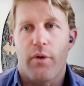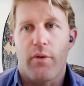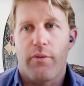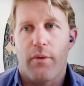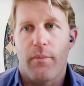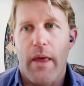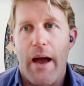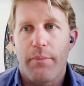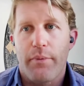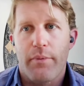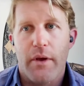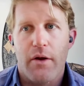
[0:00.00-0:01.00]
from that
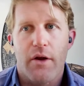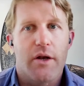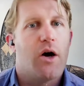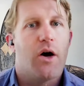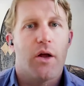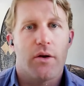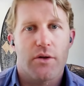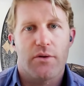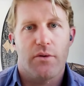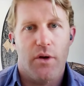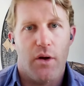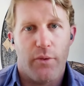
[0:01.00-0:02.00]
period on,
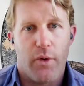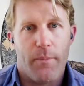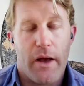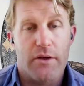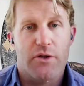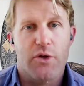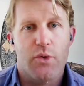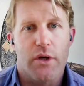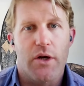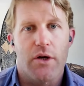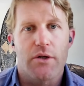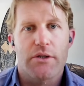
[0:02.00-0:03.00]
for about 2
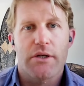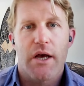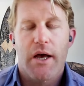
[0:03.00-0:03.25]
years.